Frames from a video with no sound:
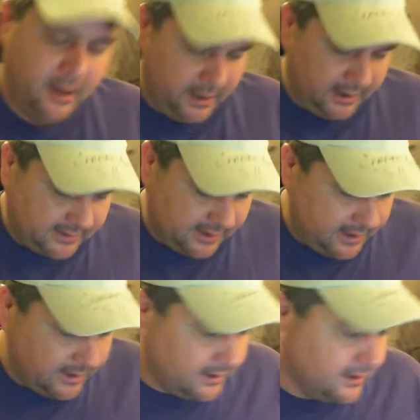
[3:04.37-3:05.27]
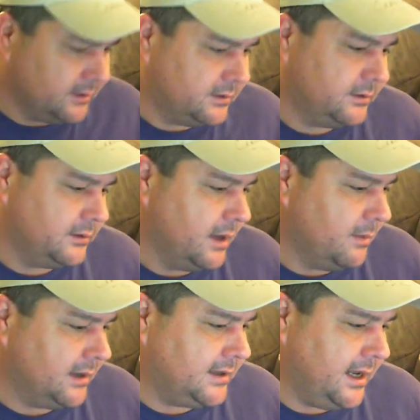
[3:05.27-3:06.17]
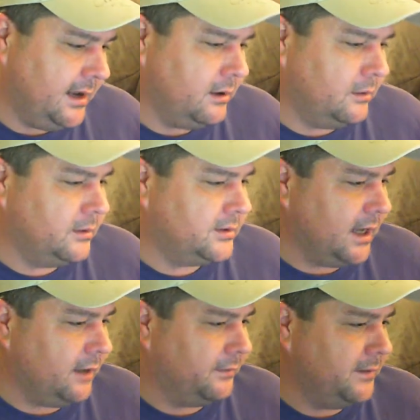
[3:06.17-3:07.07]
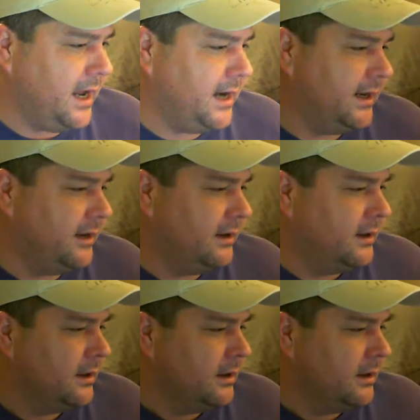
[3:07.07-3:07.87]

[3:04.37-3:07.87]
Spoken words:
And it says, in my town, south of 90,